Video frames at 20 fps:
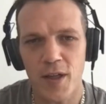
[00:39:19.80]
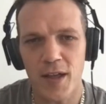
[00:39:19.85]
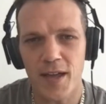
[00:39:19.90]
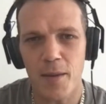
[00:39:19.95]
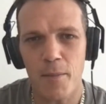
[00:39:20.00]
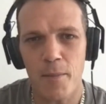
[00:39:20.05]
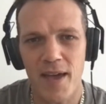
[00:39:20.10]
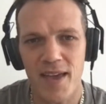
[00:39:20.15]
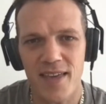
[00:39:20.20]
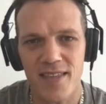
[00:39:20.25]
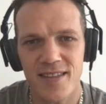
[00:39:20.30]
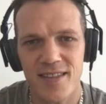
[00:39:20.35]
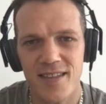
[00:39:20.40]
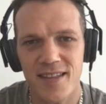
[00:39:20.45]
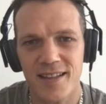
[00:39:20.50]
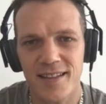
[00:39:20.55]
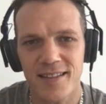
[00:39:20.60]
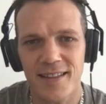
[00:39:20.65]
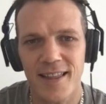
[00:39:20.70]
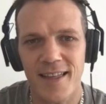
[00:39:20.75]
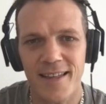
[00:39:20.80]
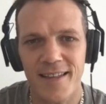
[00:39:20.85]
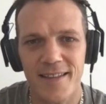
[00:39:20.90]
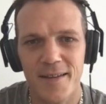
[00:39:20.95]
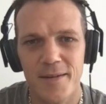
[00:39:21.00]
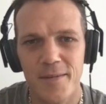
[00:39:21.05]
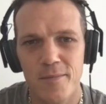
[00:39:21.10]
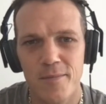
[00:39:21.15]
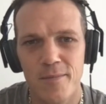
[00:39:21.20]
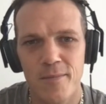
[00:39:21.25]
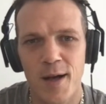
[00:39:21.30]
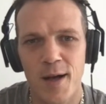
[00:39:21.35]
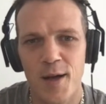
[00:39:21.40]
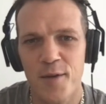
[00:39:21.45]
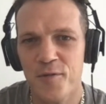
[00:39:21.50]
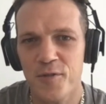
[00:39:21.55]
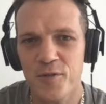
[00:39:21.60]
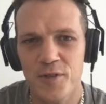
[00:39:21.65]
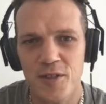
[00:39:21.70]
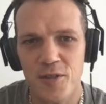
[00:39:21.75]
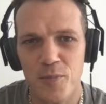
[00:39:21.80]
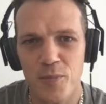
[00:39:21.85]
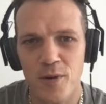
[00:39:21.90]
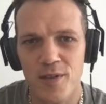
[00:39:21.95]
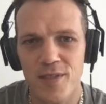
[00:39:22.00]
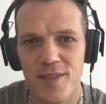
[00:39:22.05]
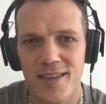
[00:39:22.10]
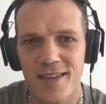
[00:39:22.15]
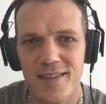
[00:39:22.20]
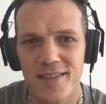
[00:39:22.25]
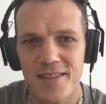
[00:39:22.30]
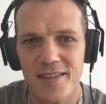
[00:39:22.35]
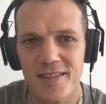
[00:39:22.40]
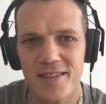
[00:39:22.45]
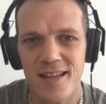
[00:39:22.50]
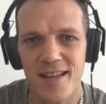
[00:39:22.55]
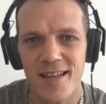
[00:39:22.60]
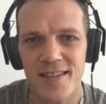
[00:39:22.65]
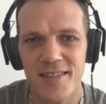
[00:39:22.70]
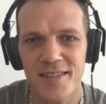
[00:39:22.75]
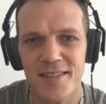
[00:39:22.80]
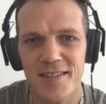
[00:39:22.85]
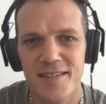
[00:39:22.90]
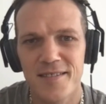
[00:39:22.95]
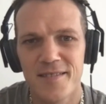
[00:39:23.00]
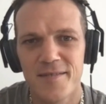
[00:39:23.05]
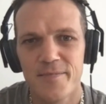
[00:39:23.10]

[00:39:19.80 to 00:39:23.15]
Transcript: like a basic like mindfulness breathing exercise.